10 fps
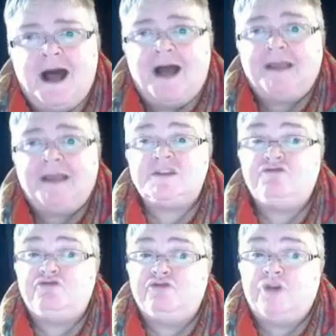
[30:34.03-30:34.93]
It's a
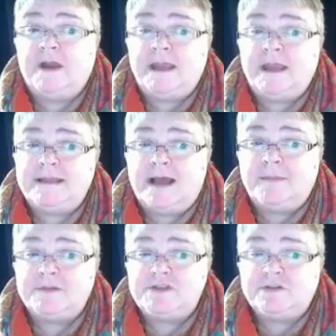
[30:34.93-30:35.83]
great
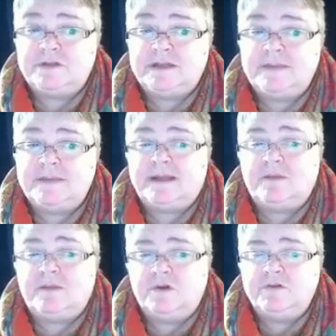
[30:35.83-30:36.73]
opportunity, but I
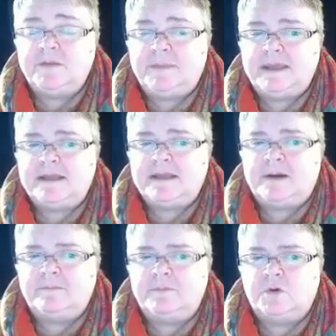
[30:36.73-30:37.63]
will repeat
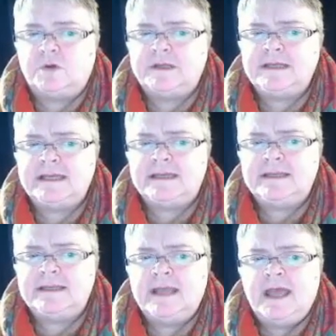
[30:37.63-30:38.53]
about Boren again.
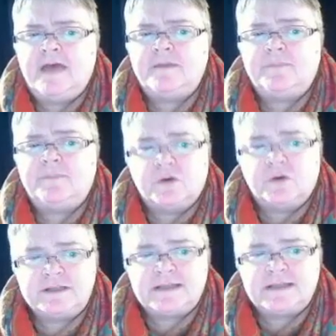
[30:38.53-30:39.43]
The
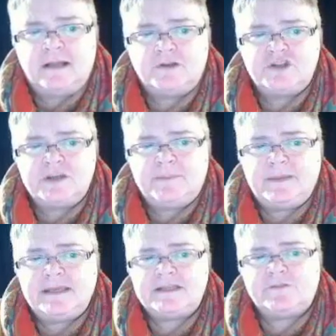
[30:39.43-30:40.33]
Boren Scholarship
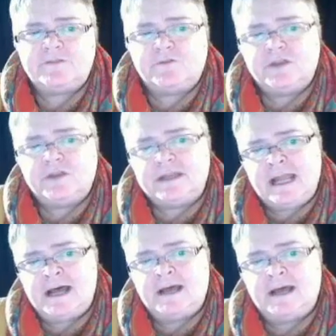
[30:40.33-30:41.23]
is for the
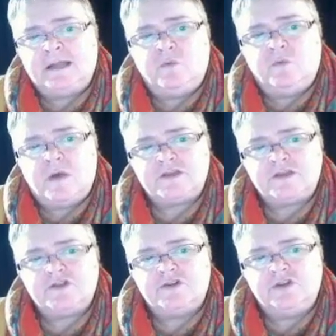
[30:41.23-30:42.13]

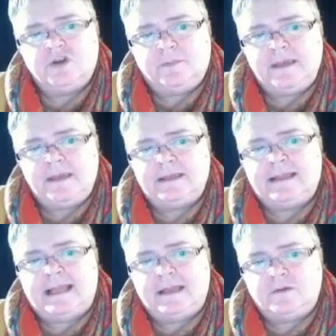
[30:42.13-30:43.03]
non-Western European
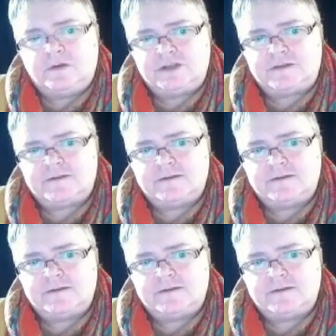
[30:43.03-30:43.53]
languages.